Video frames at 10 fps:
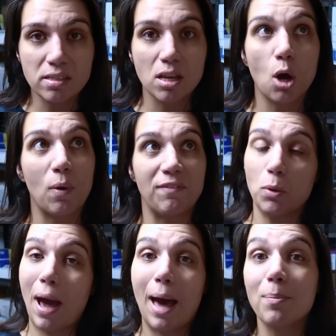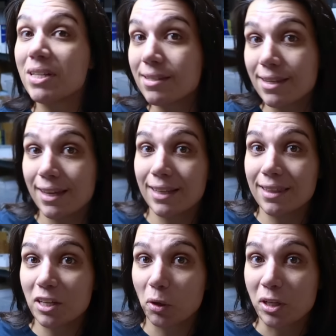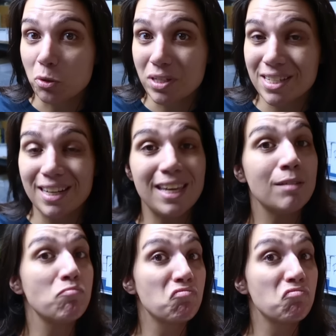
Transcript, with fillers: So if you happen to see anything you're interested in,